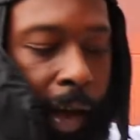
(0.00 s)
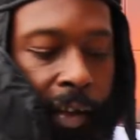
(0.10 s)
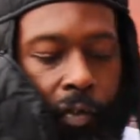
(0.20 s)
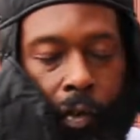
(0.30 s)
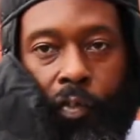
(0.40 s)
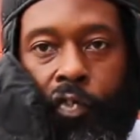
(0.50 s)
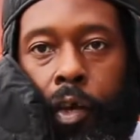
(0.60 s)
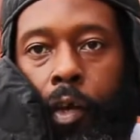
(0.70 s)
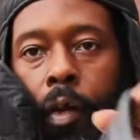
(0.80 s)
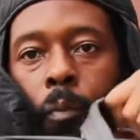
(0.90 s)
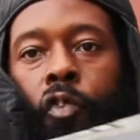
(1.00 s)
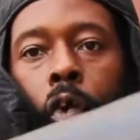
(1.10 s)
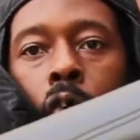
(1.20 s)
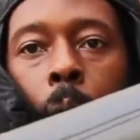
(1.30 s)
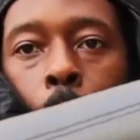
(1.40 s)
As you can see, let me show
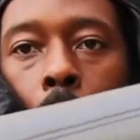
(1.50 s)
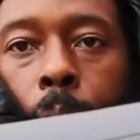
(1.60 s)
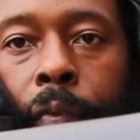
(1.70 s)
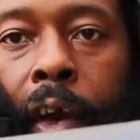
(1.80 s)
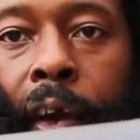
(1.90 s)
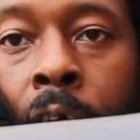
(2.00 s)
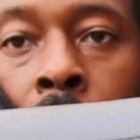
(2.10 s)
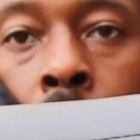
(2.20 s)
you the bottom there.